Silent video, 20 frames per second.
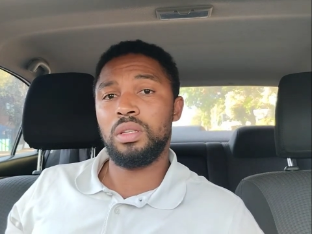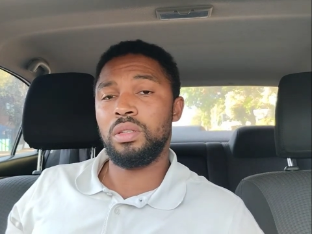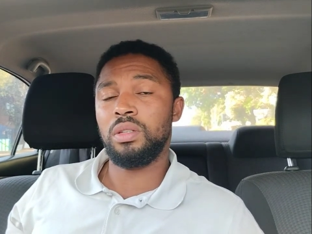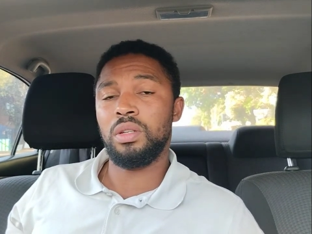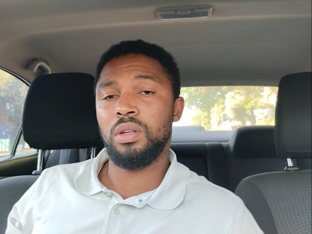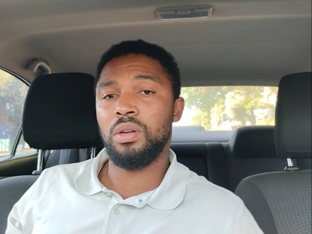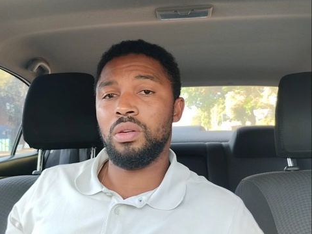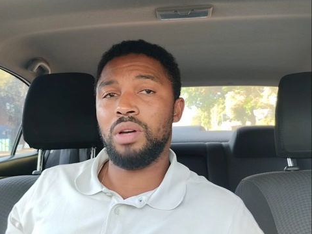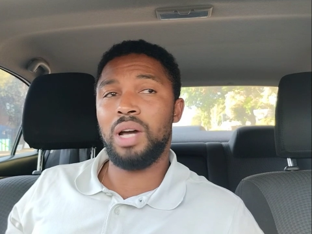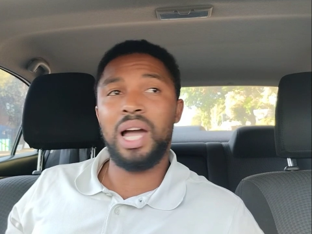
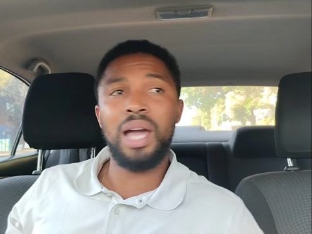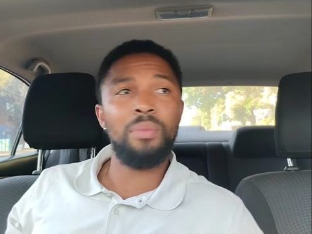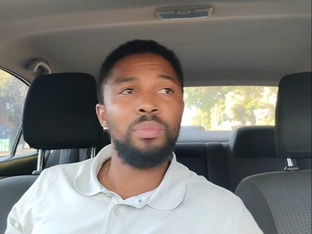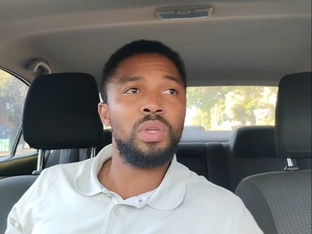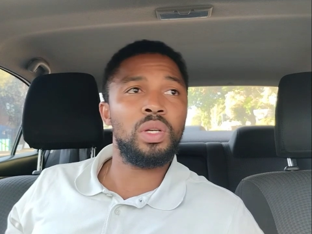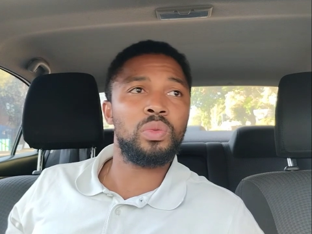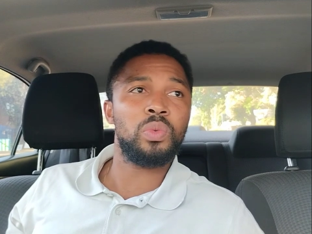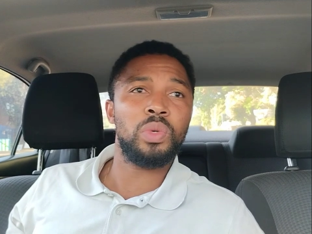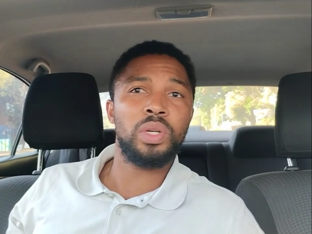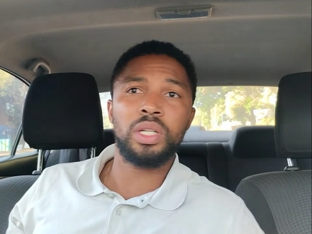You know, I'm
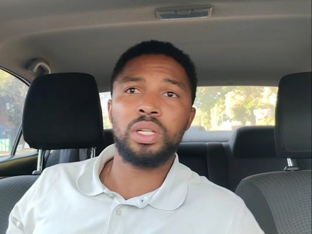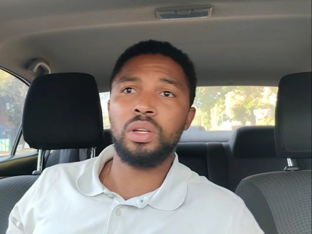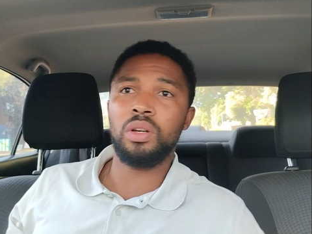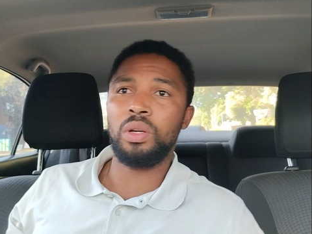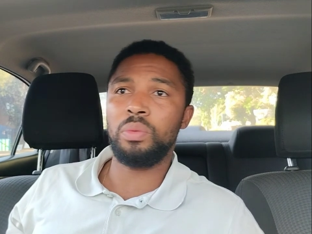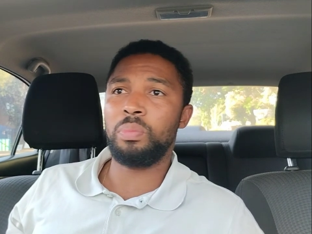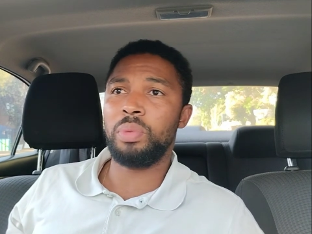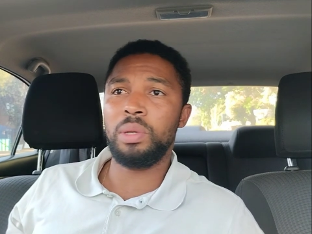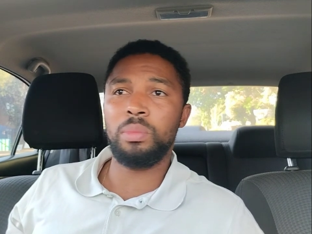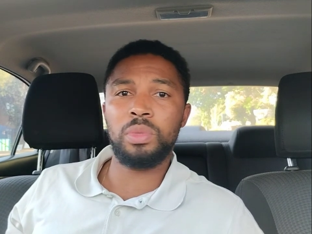not working
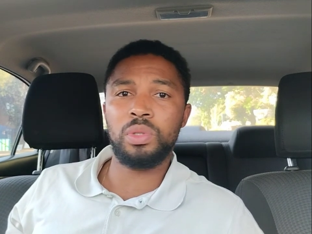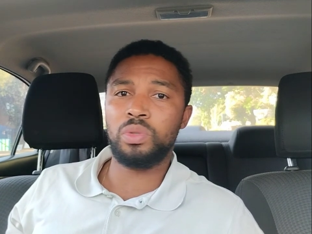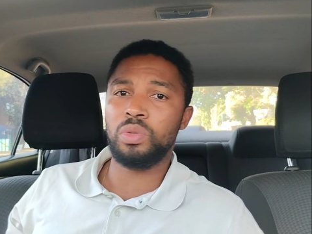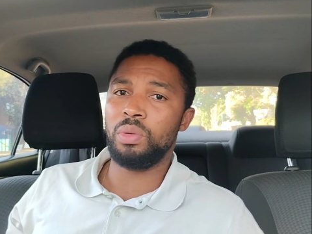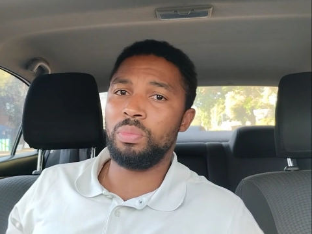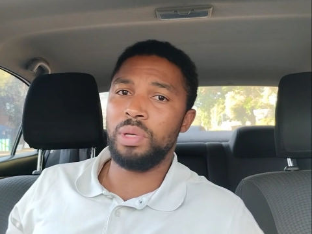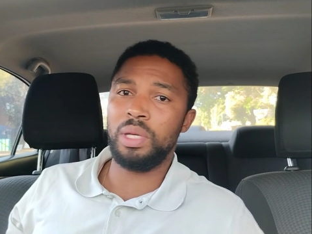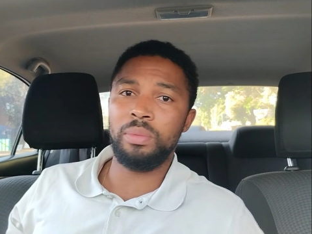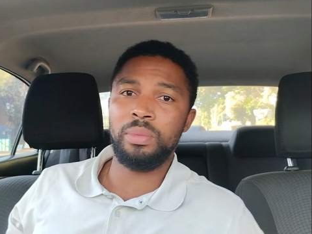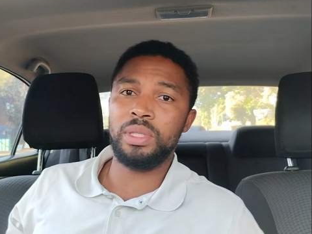on
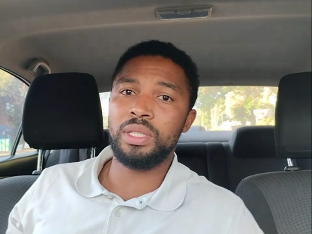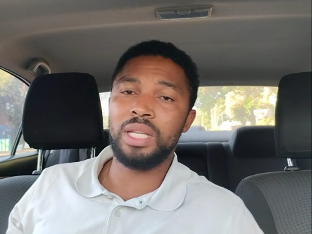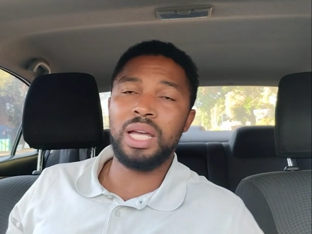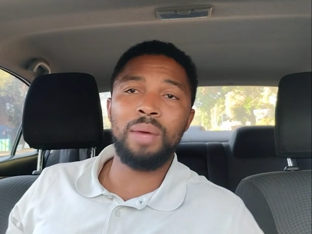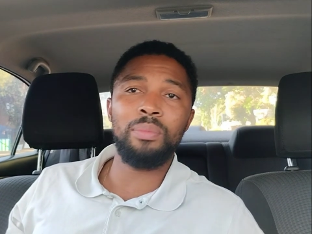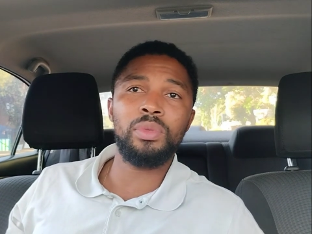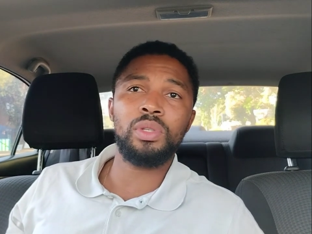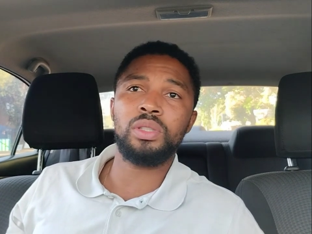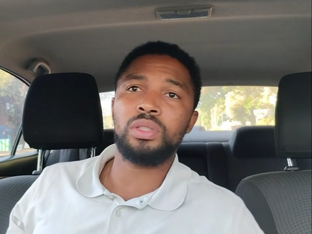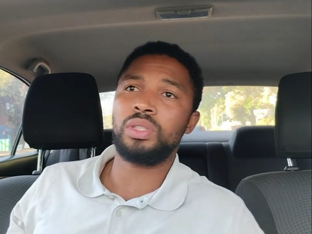premature babies.
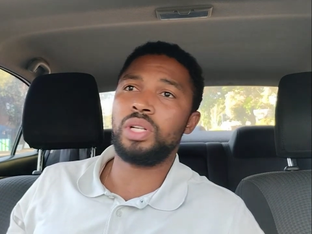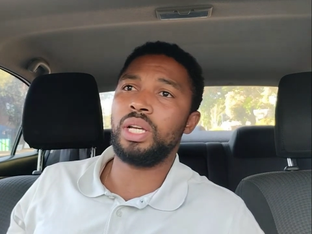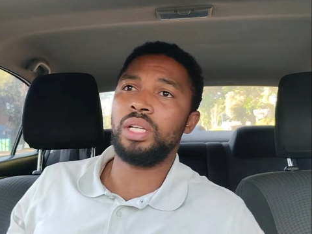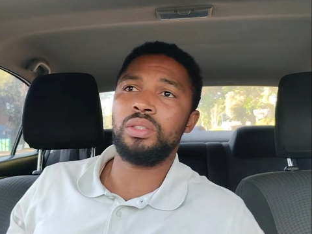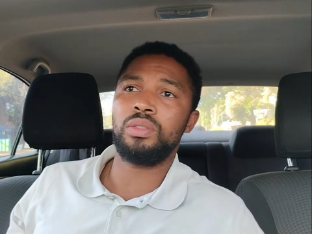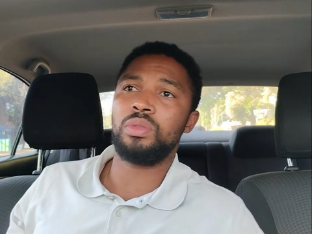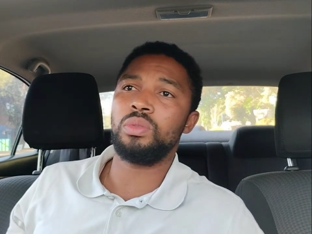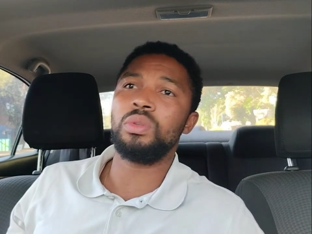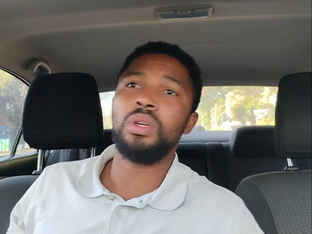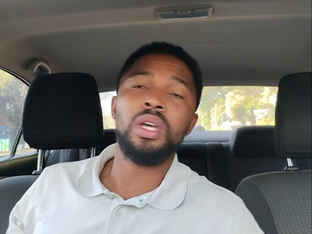I'm not
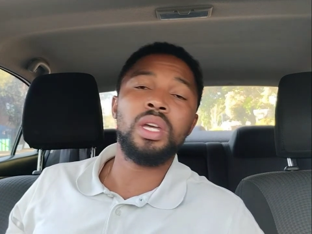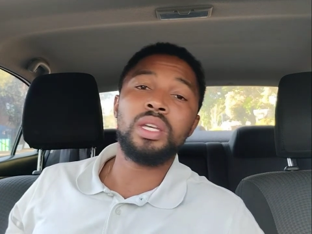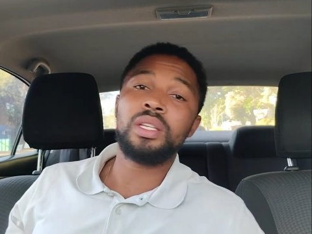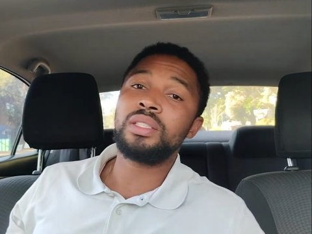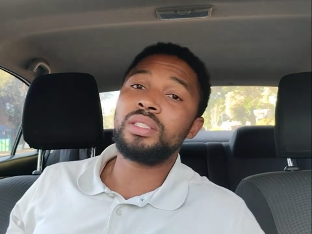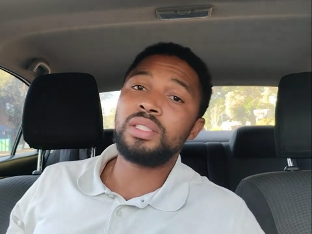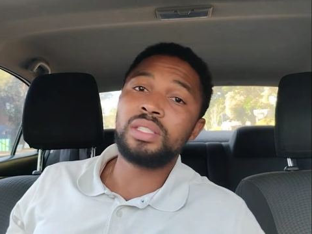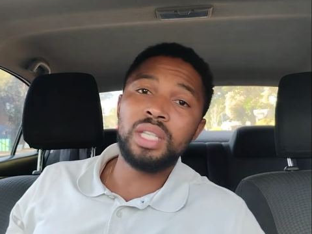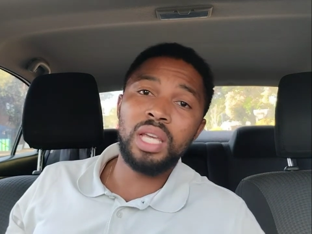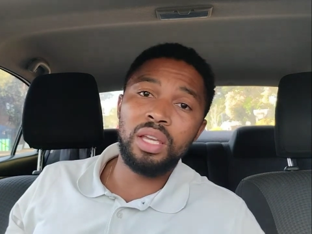trying to
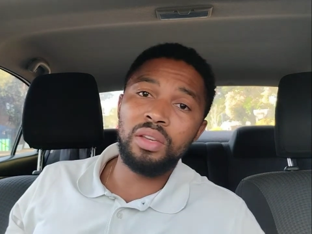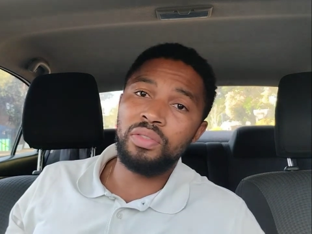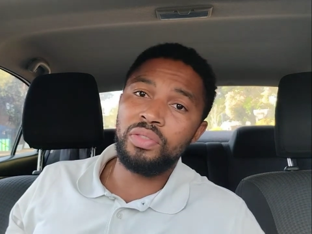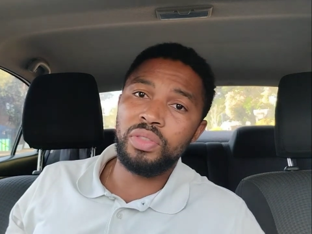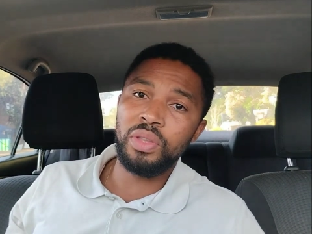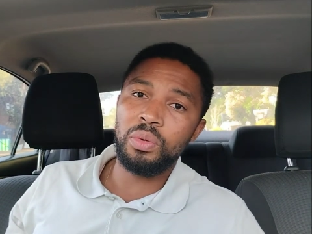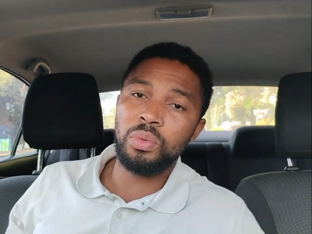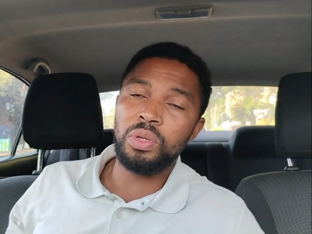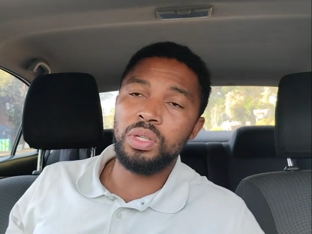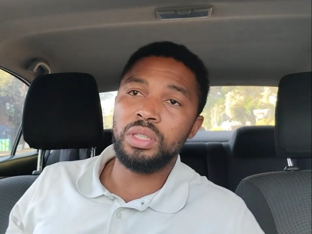
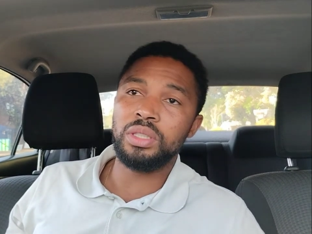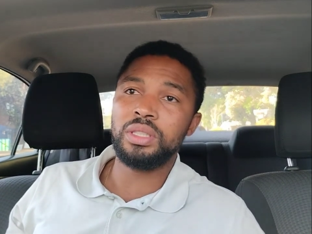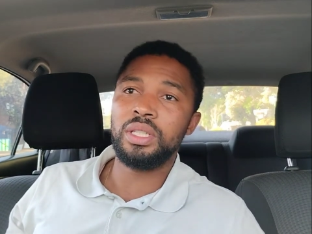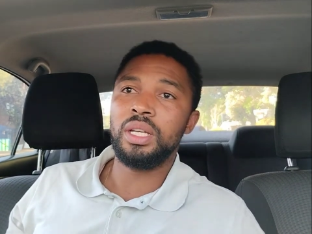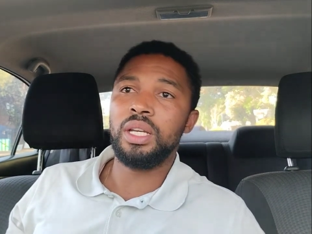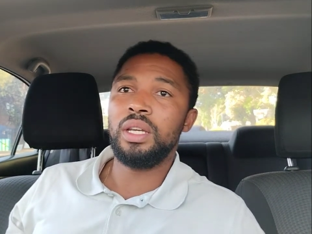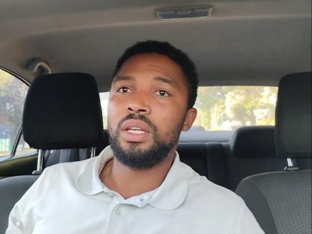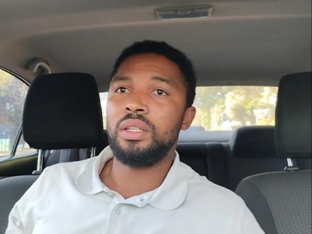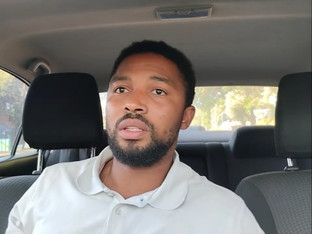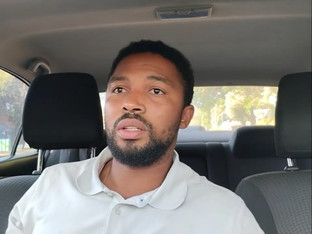save the world.
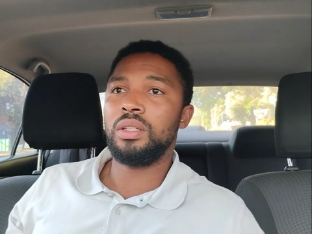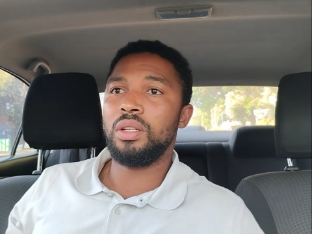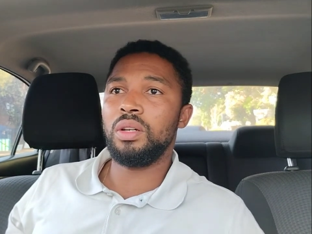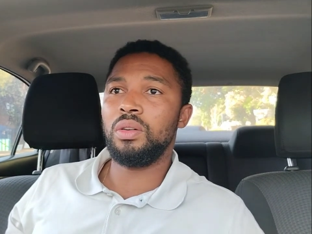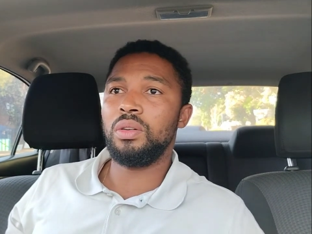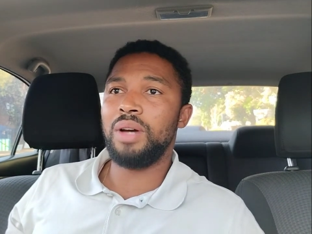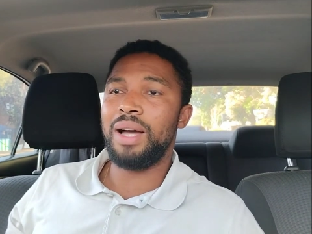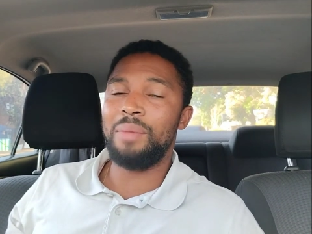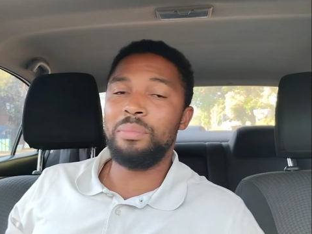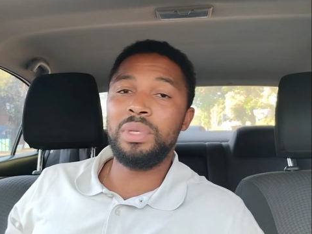You
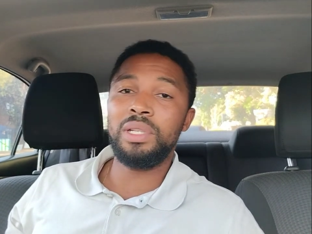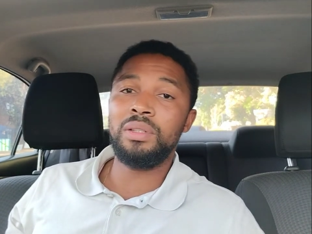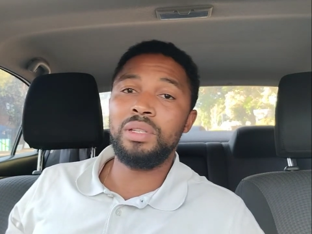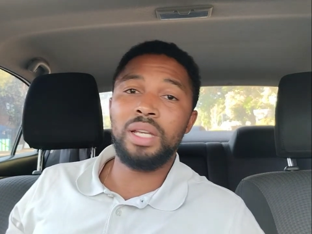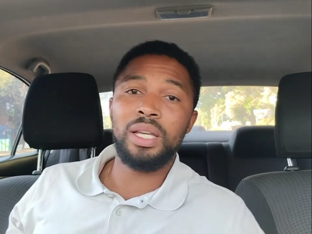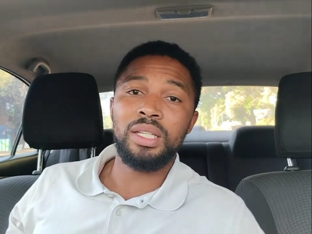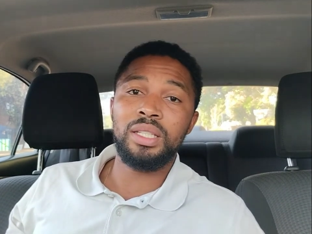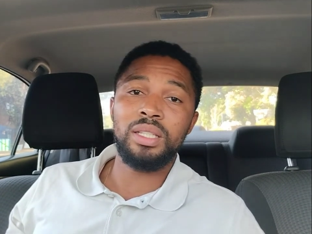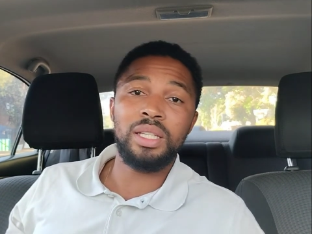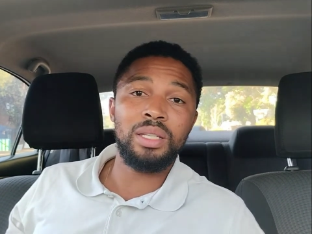know, I'm in
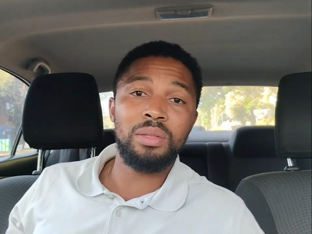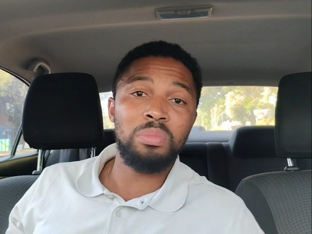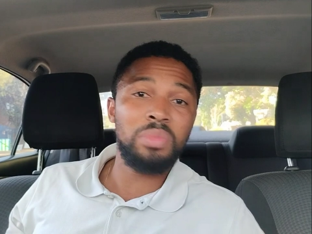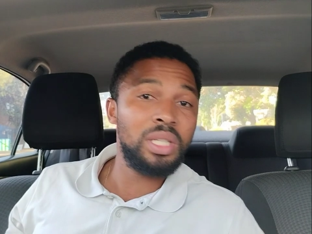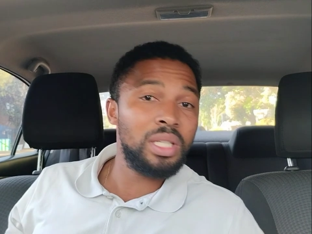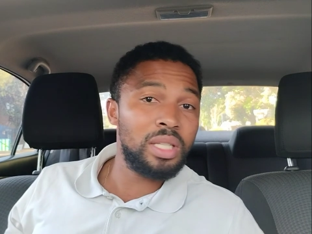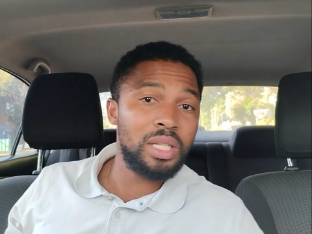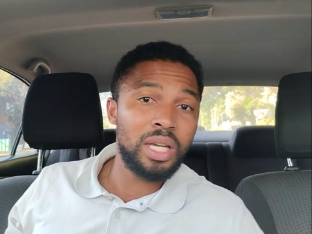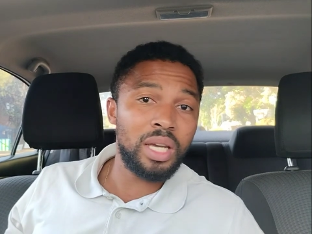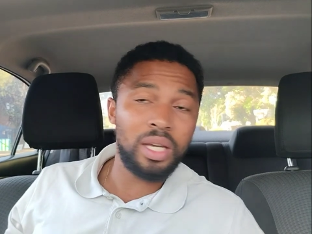in, in
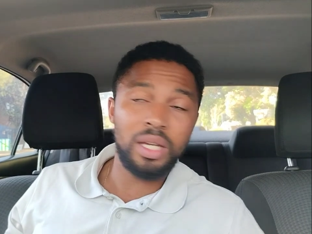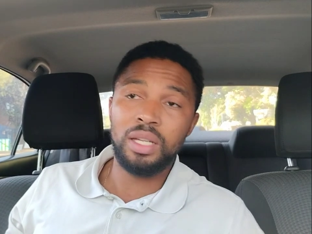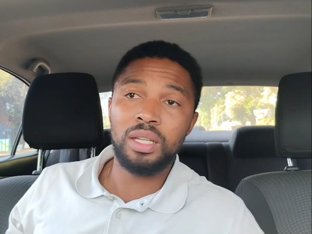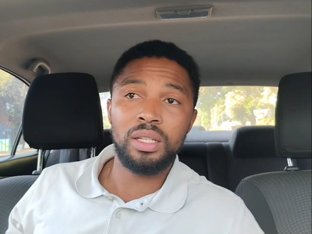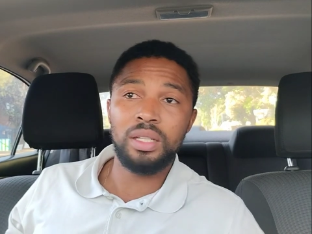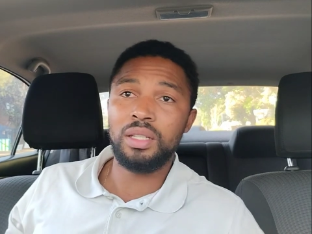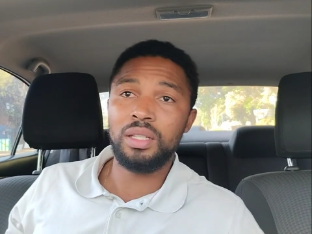media.